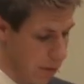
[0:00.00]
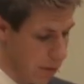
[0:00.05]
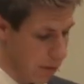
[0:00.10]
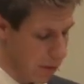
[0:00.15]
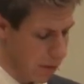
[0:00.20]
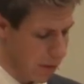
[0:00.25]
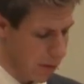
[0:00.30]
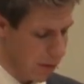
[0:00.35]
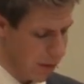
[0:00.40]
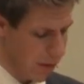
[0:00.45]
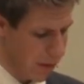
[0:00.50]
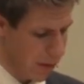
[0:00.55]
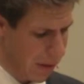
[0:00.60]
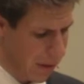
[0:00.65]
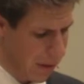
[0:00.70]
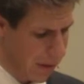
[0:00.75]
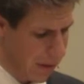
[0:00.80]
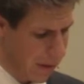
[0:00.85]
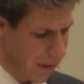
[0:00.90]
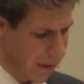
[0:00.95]

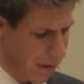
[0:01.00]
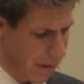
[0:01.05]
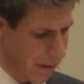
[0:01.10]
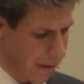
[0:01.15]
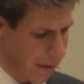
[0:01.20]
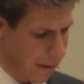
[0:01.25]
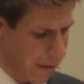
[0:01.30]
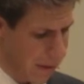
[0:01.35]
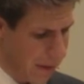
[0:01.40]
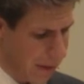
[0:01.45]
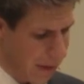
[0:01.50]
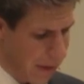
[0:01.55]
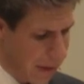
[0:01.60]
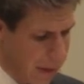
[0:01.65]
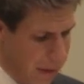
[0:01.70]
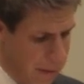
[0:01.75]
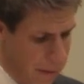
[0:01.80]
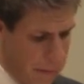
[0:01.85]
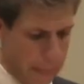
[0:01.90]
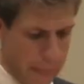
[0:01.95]

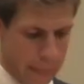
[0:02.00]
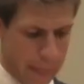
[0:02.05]
No one is speaking in this clip.